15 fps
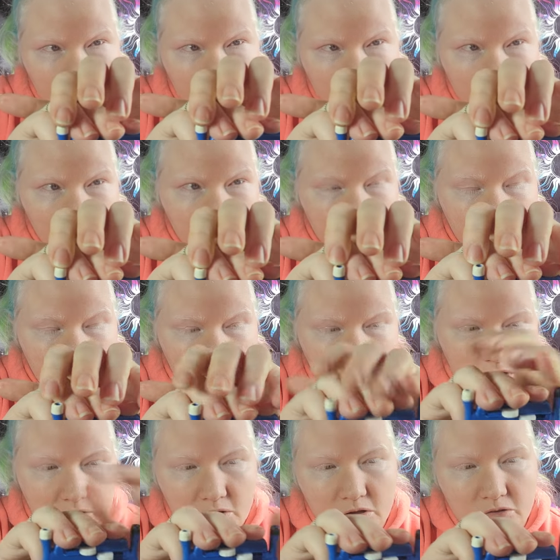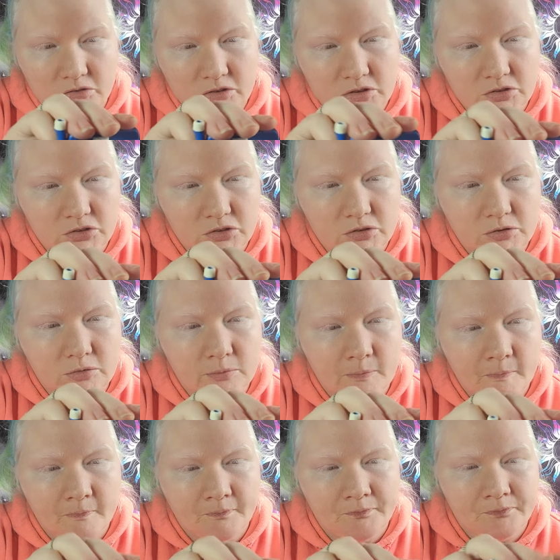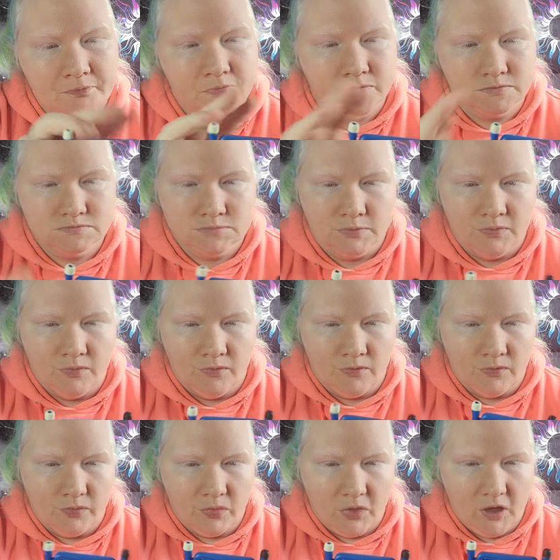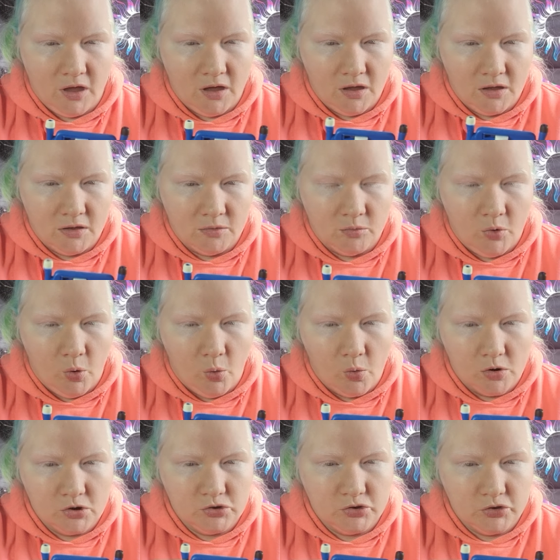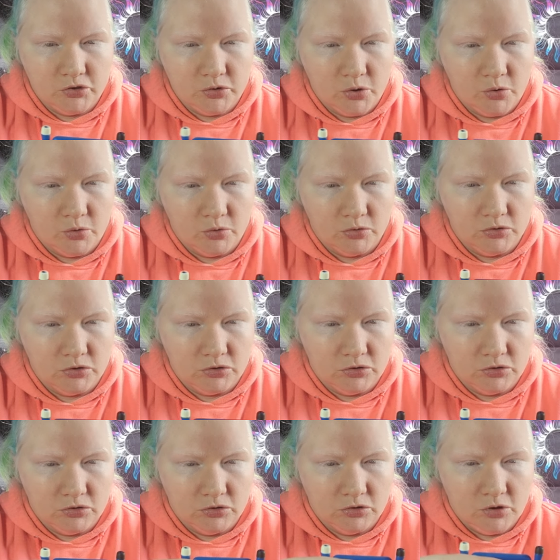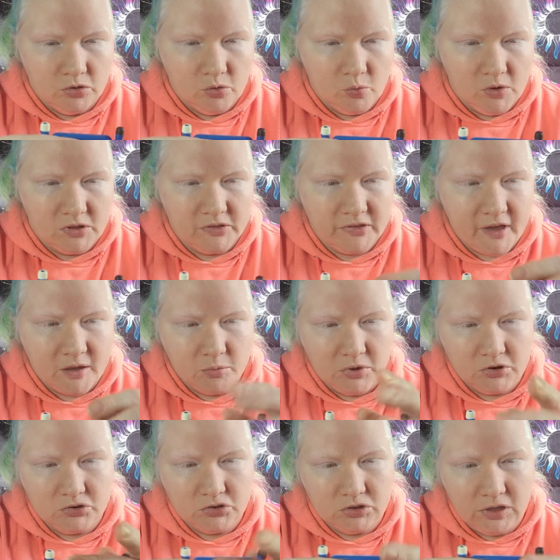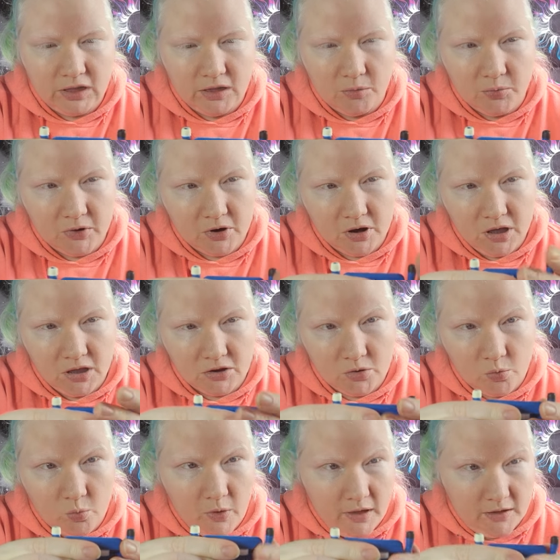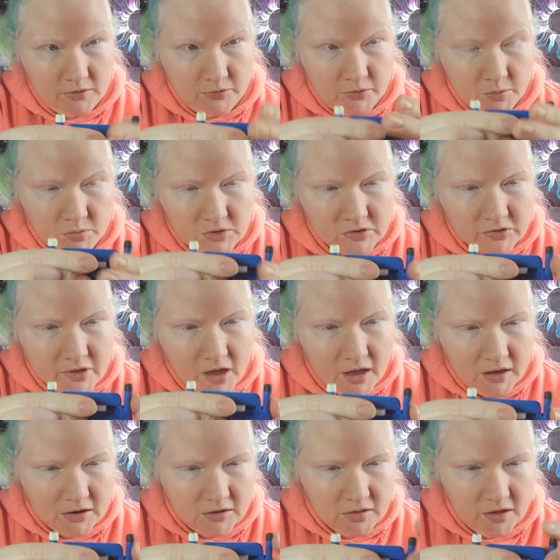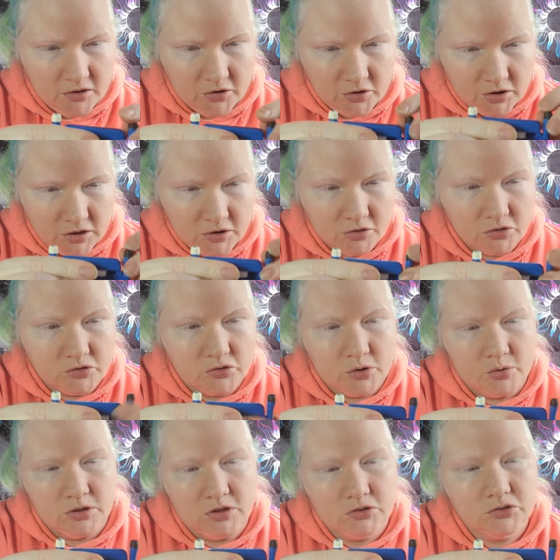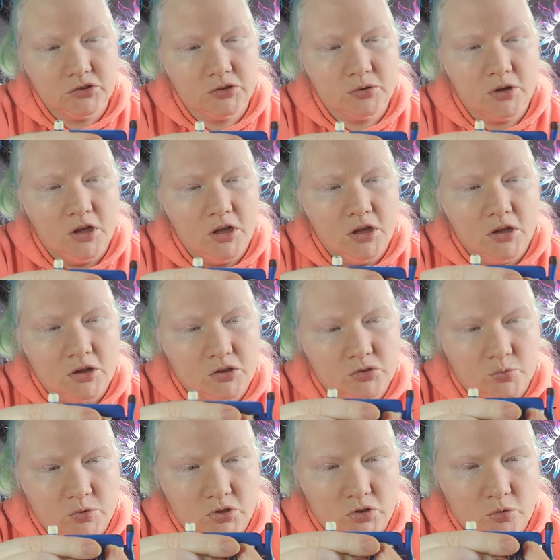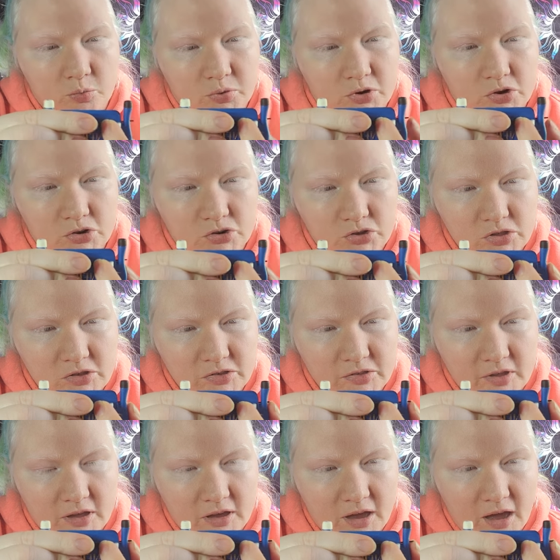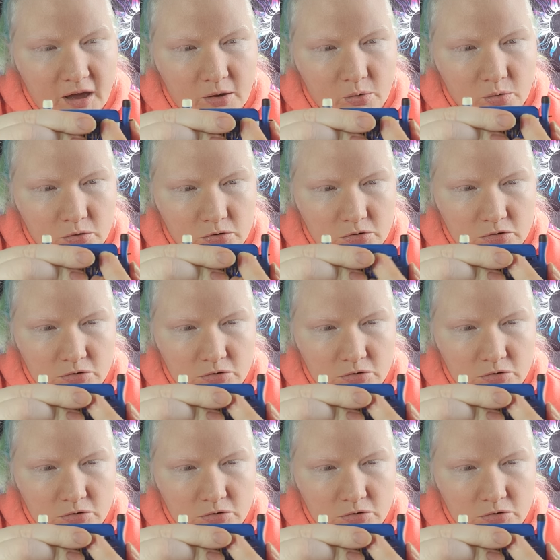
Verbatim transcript: areas that your needle goes into um, or just hold, you know, the one side, but keep your hand away from the side that your needle is going into because when you push this thing out